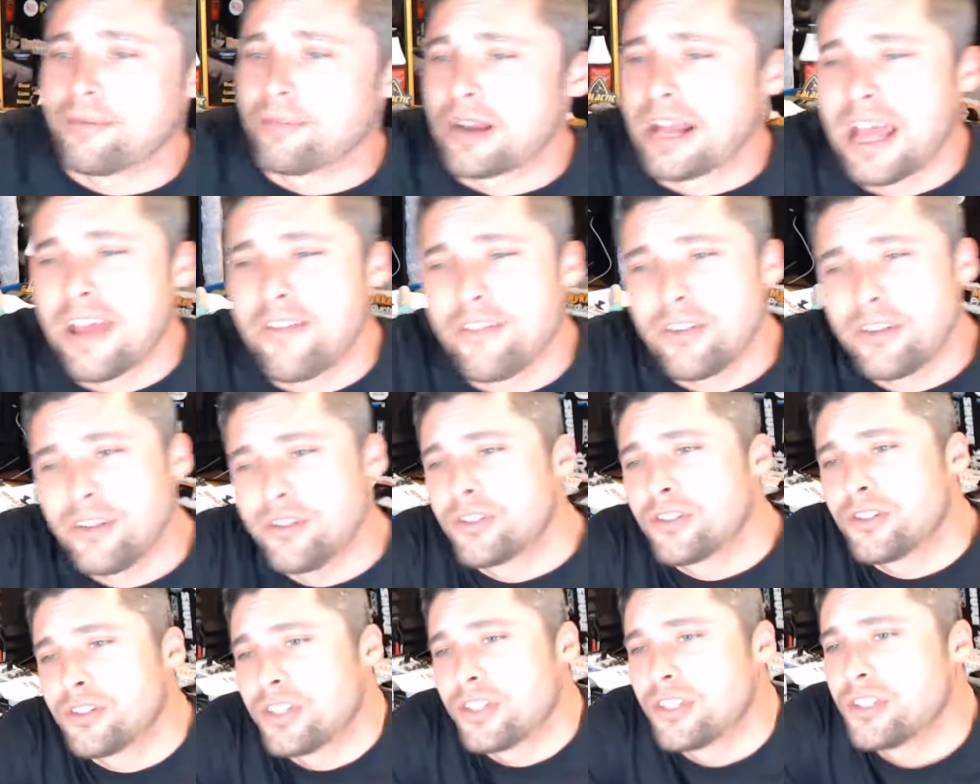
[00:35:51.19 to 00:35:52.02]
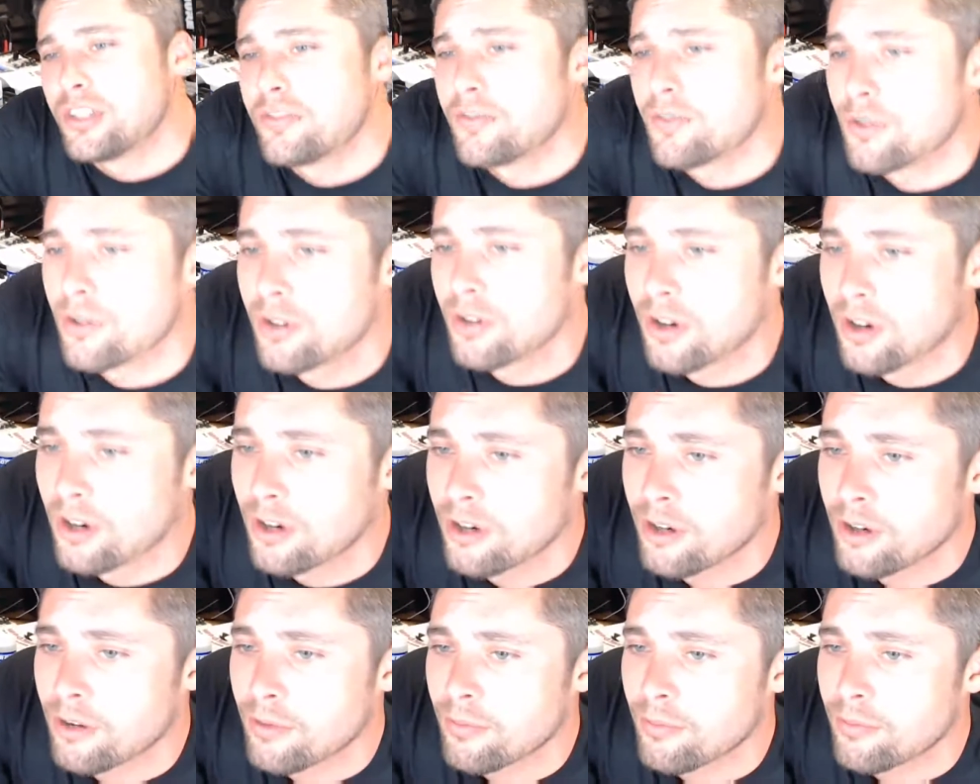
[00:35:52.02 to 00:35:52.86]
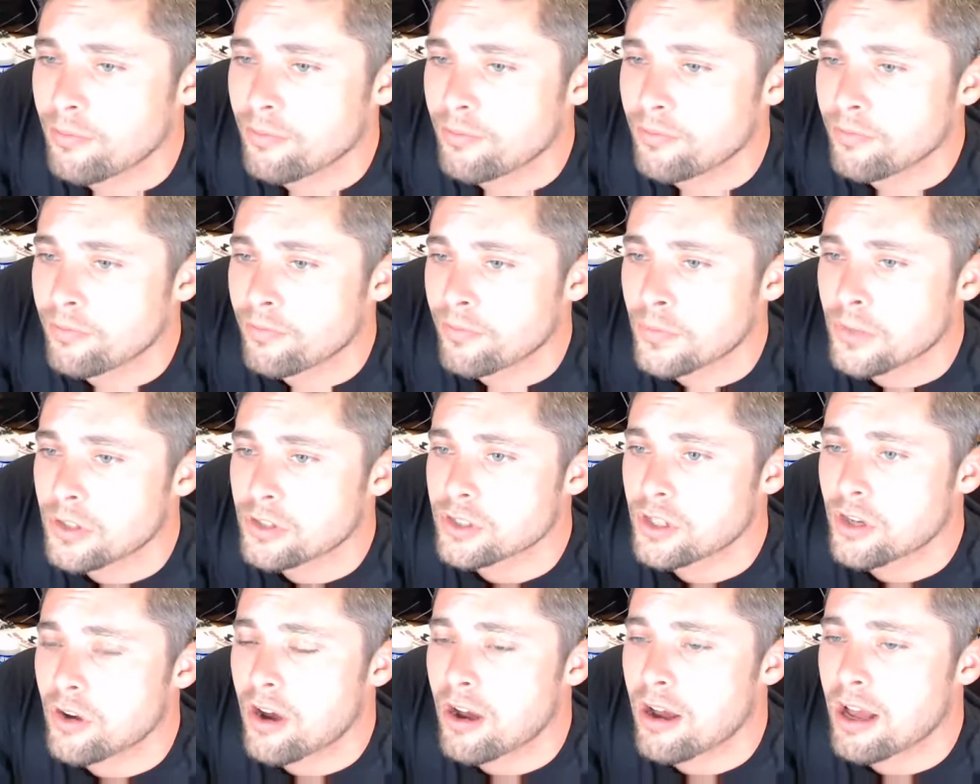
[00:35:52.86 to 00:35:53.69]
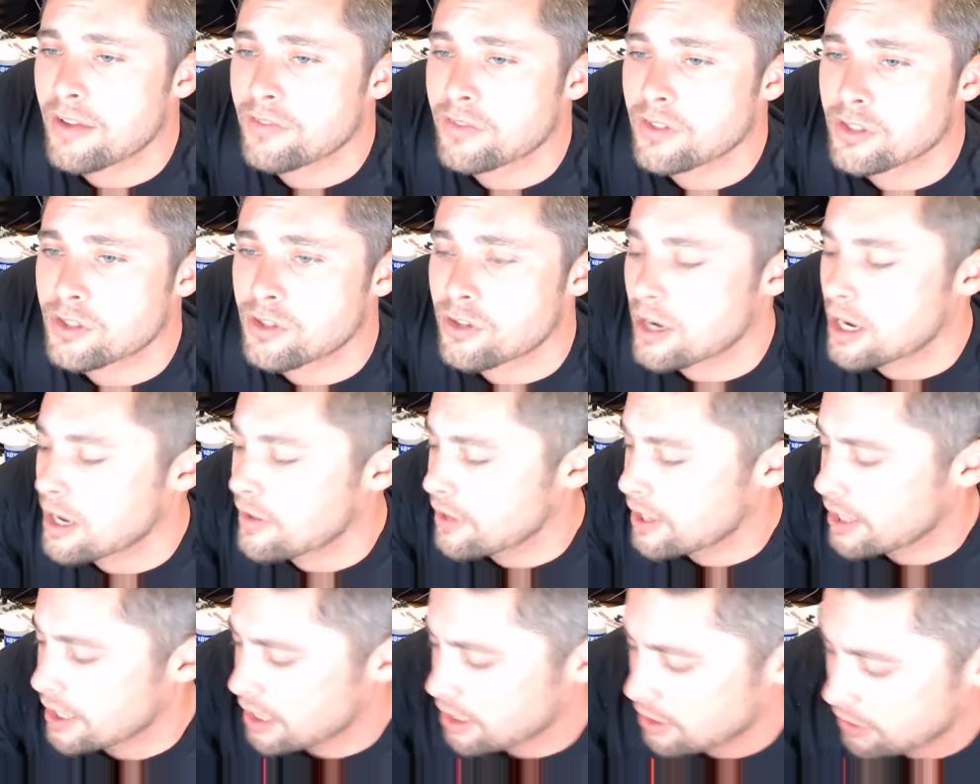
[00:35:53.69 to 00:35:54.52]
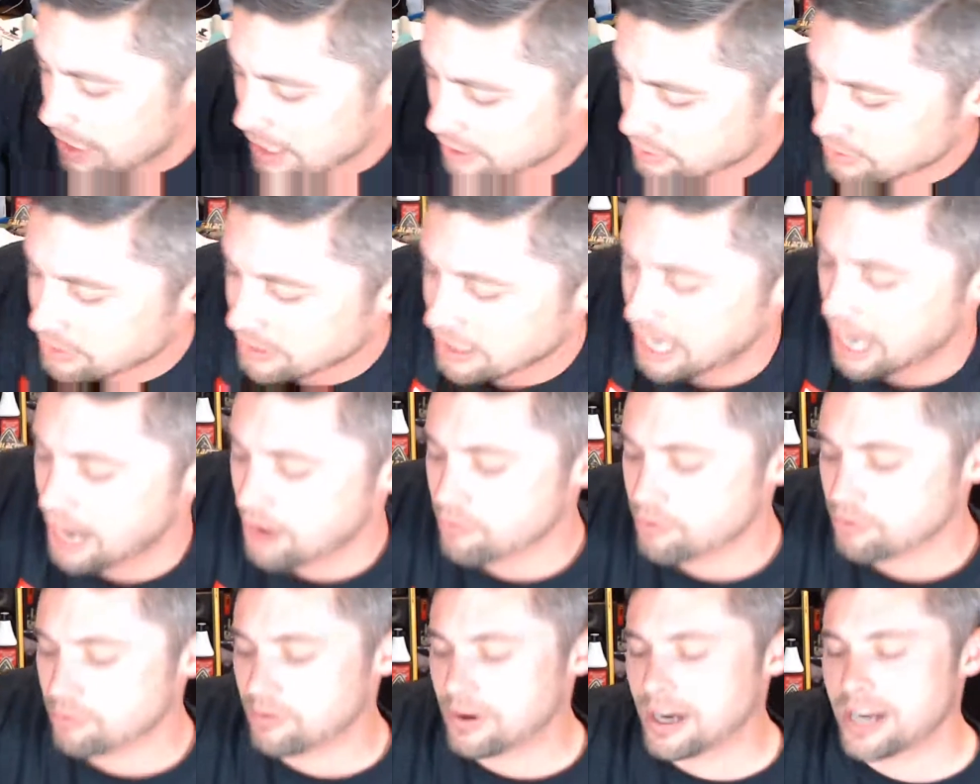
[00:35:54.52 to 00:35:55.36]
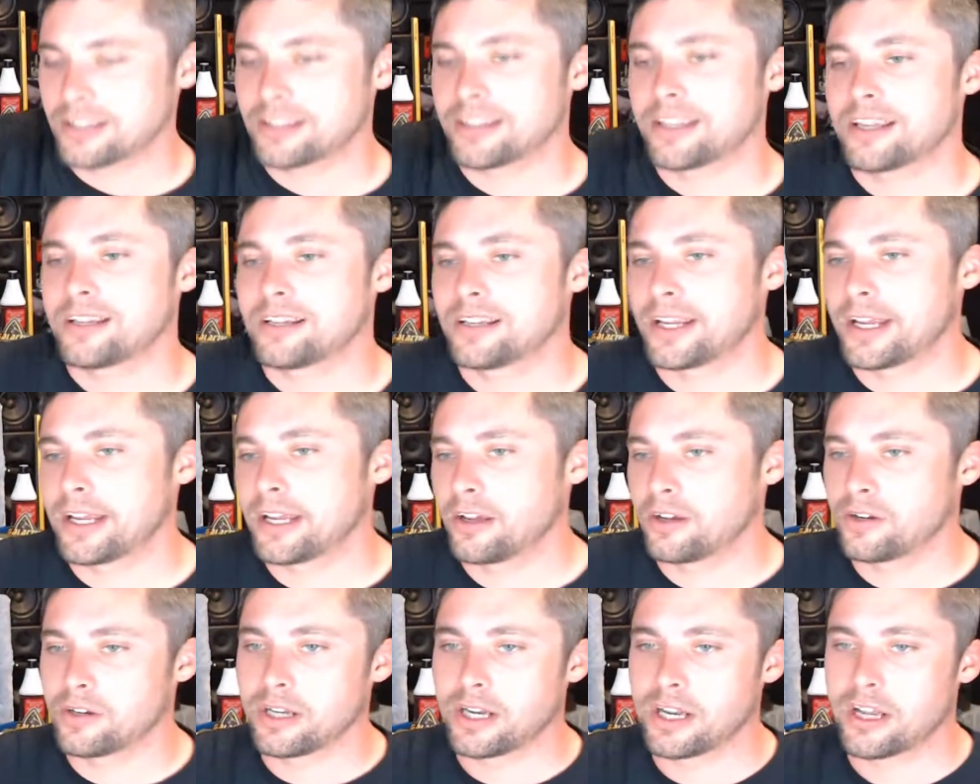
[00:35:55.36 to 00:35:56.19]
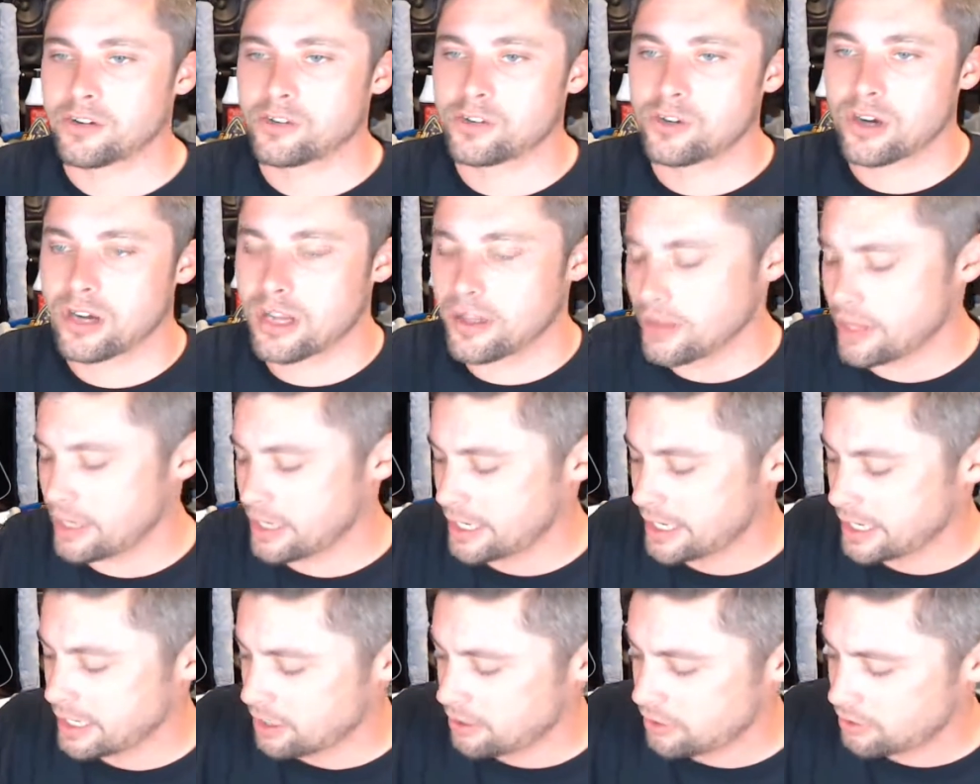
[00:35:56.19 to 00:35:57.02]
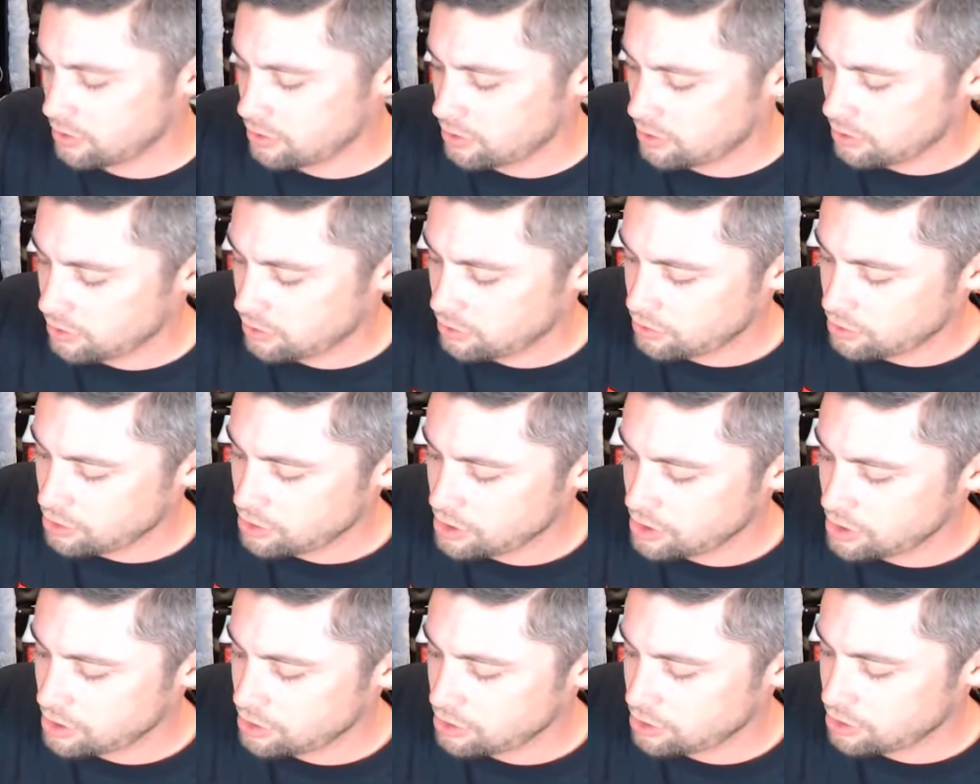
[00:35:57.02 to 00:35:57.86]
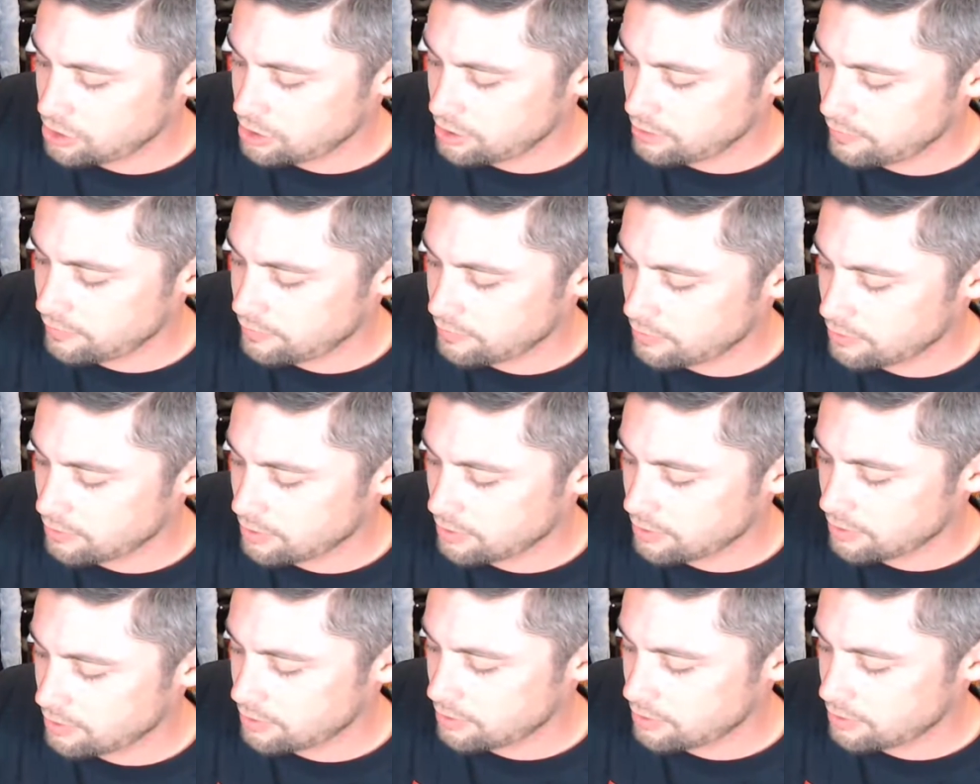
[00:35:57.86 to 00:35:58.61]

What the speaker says: But I haven't used the GG4, so I'll have to try that out. Actually, I will write that down and I'll try that out. GG4.